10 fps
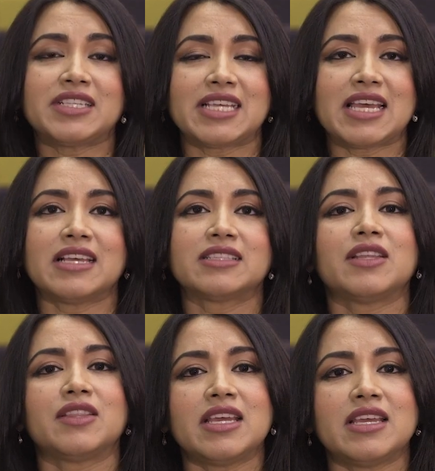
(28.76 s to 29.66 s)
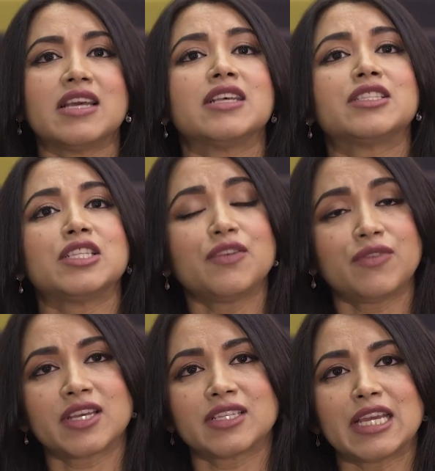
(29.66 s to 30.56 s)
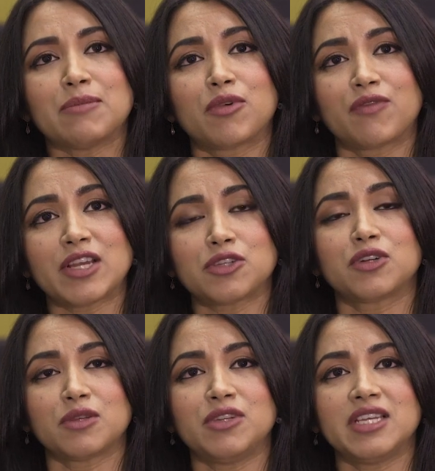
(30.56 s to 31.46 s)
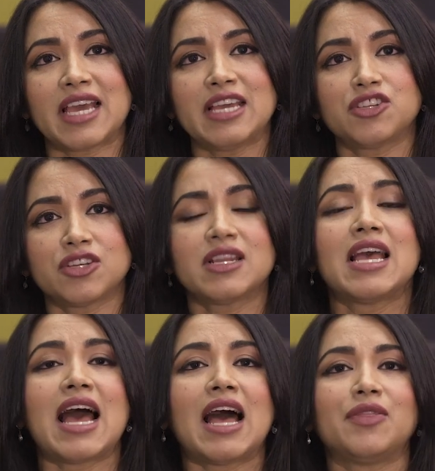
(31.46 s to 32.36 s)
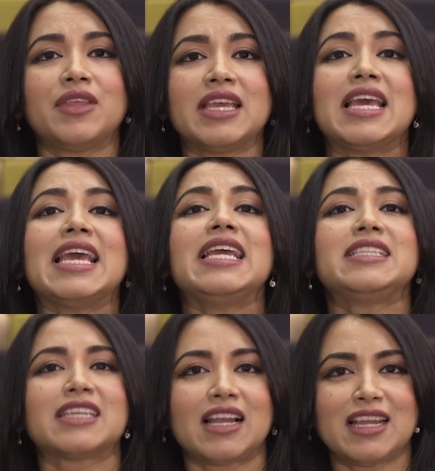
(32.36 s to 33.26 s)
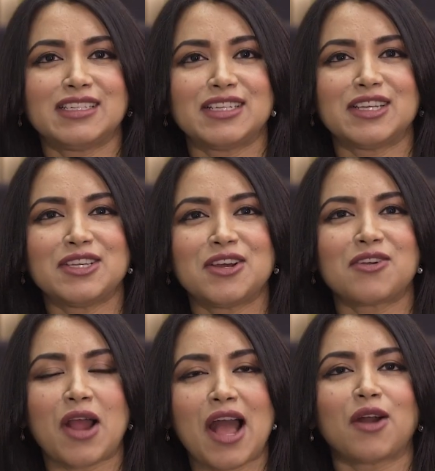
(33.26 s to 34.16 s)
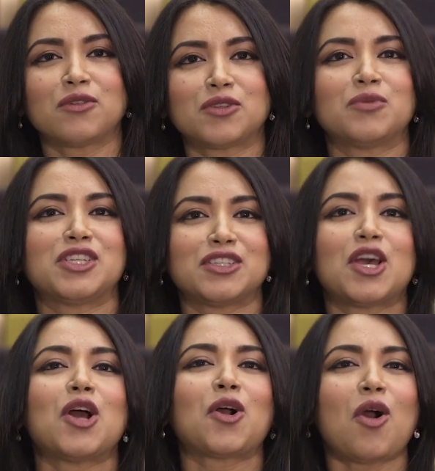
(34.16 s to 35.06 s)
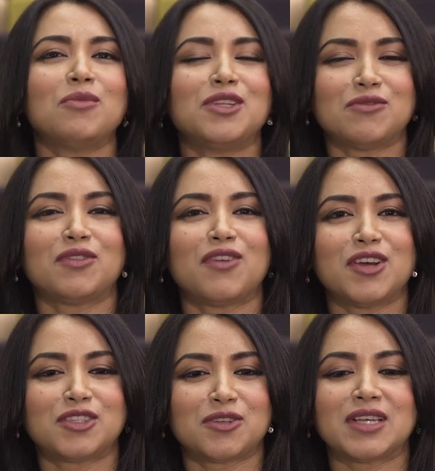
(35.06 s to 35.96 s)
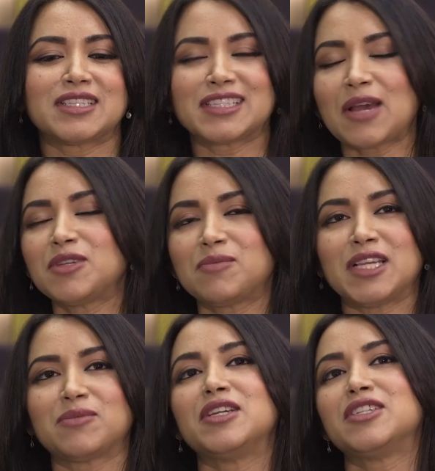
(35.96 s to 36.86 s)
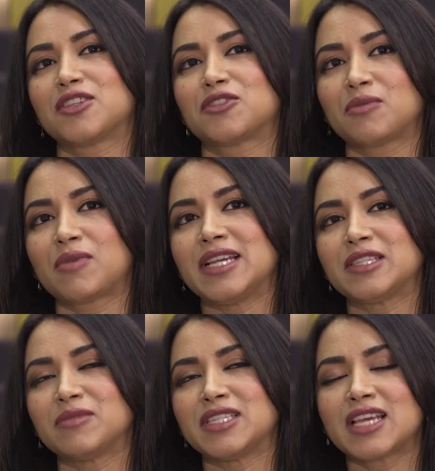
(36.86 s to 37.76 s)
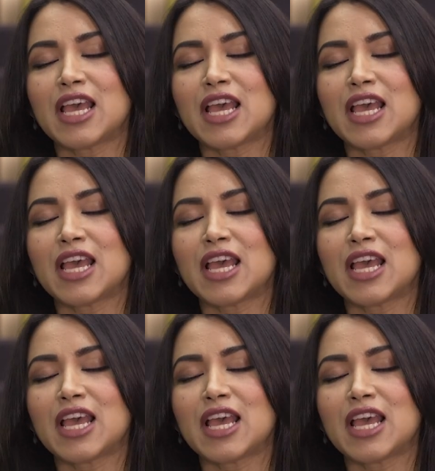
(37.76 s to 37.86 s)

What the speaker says: this is the Certificate in Professional Communication and the Intercalated Year Out, which is commonly referred to as a sandwich placement or industrial placement.